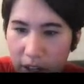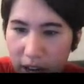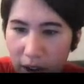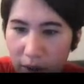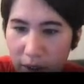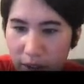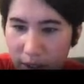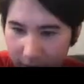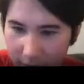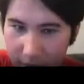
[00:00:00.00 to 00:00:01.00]
it out,
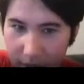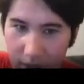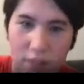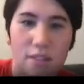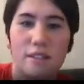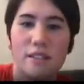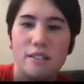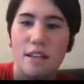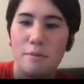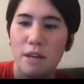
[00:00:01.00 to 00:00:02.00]

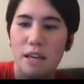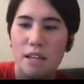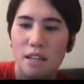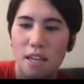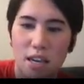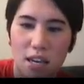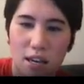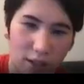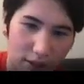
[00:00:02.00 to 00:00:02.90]
send me the